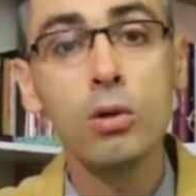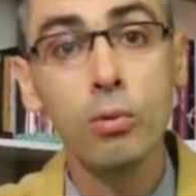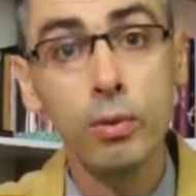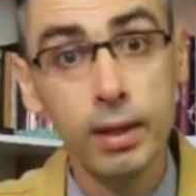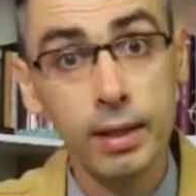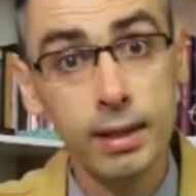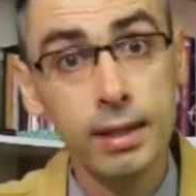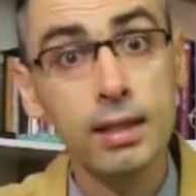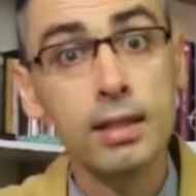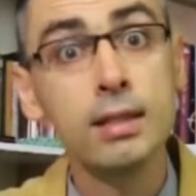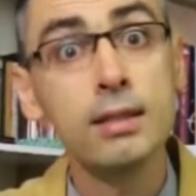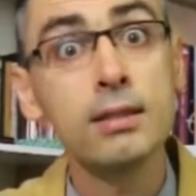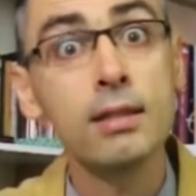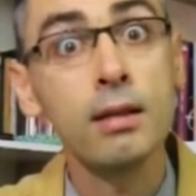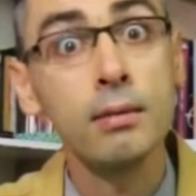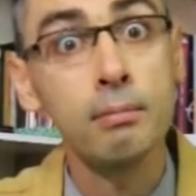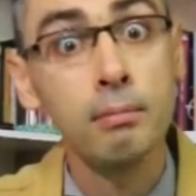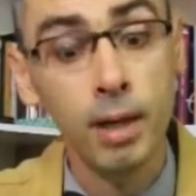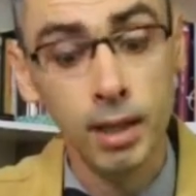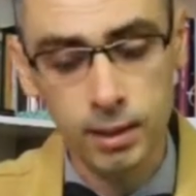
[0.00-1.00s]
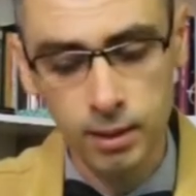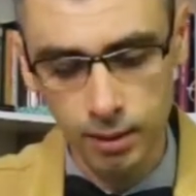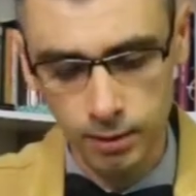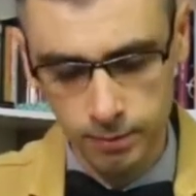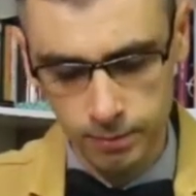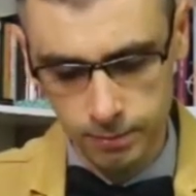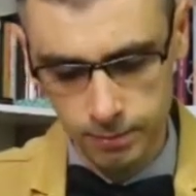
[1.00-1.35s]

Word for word: with their mother.